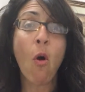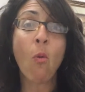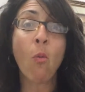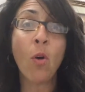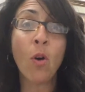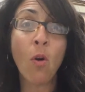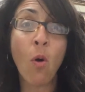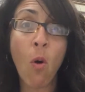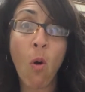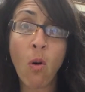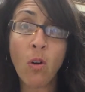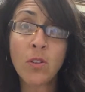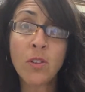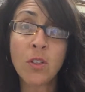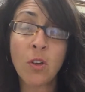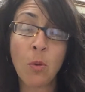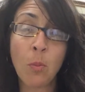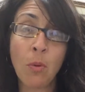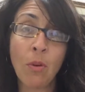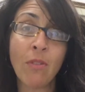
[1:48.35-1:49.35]
will
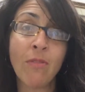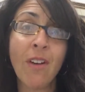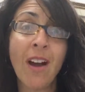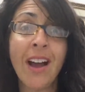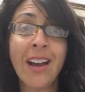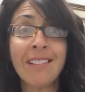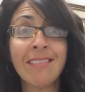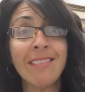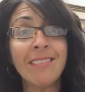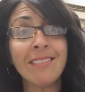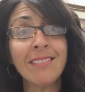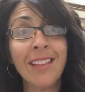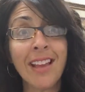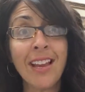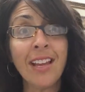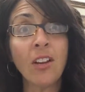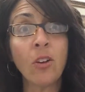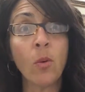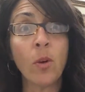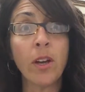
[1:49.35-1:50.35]
also provide the
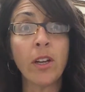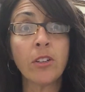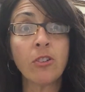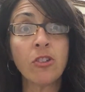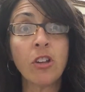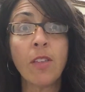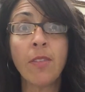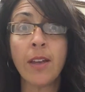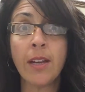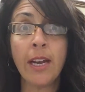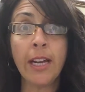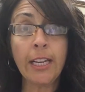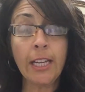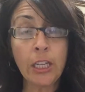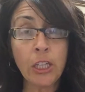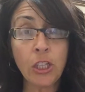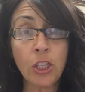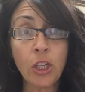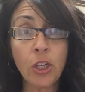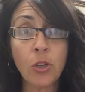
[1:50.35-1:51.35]
language that I
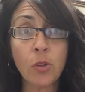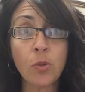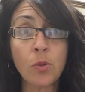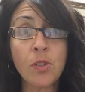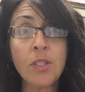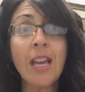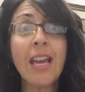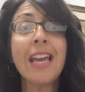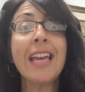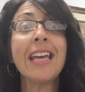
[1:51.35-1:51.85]
can use